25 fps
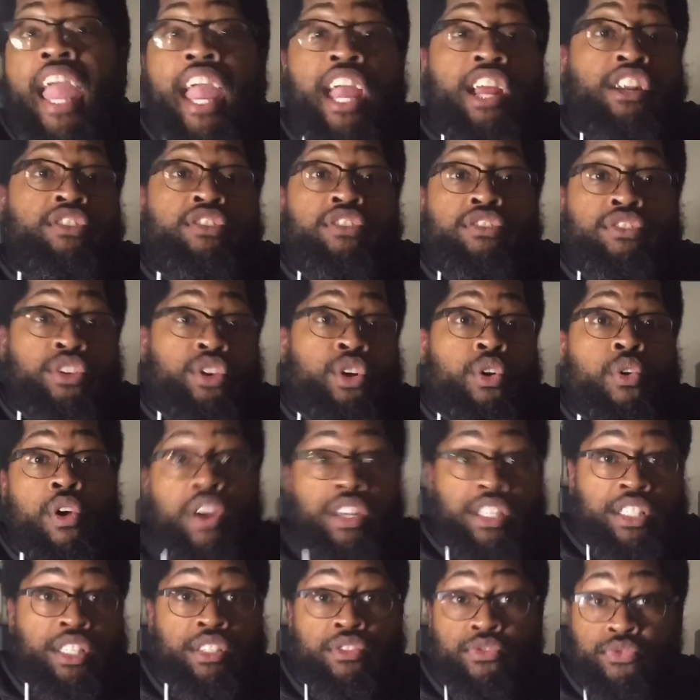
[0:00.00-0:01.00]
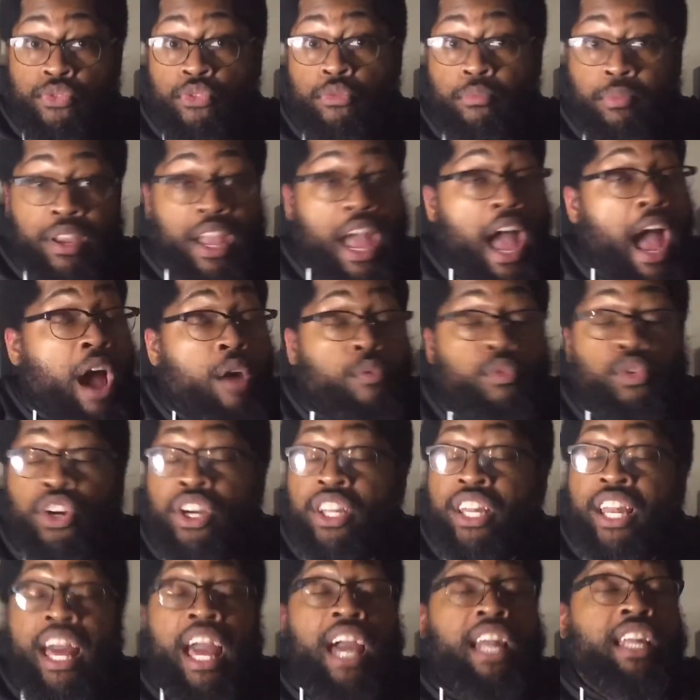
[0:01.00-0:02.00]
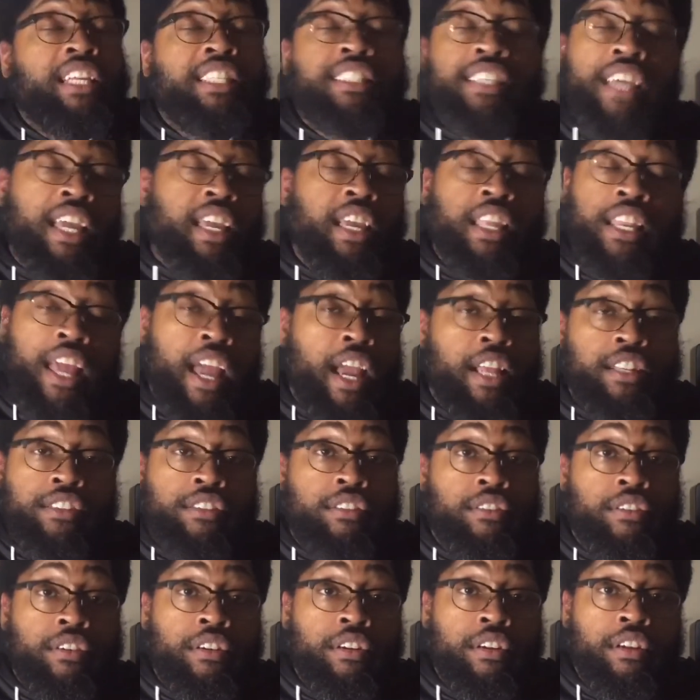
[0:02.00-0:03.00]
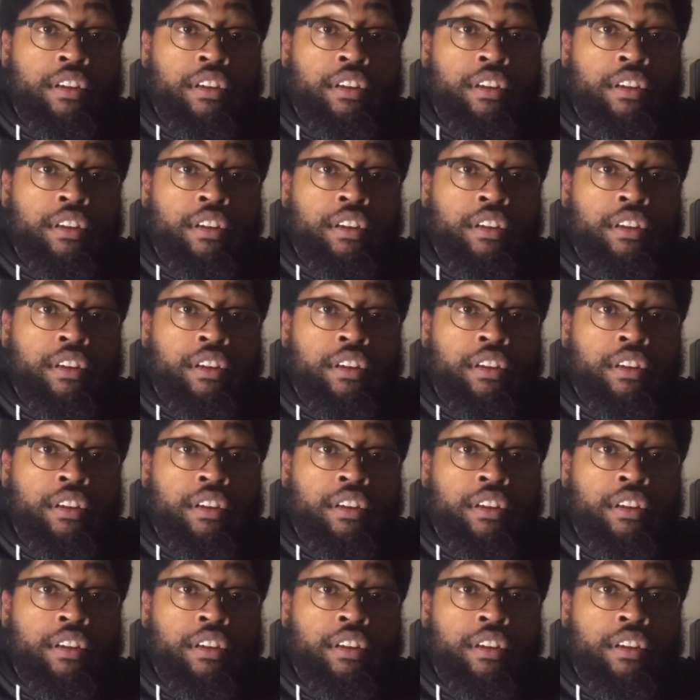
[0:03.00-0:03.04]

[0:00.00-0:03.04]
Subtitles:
answer the question for me, I will gladly take an answer.